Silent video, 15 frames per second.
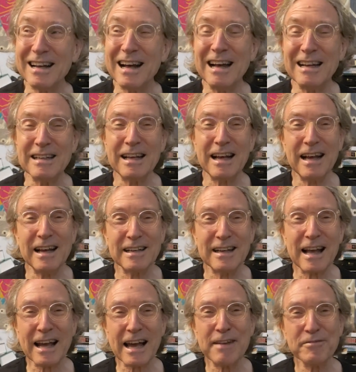I
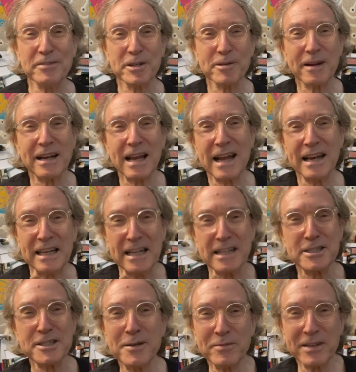got to figure out how to get
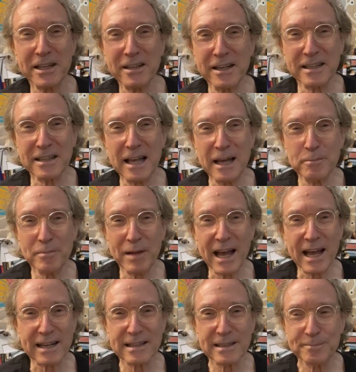something like that
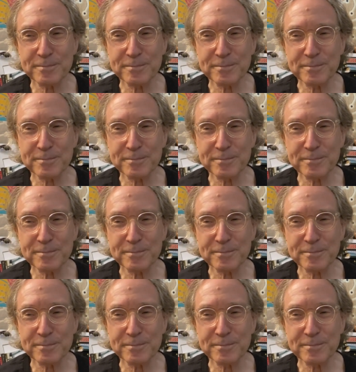back.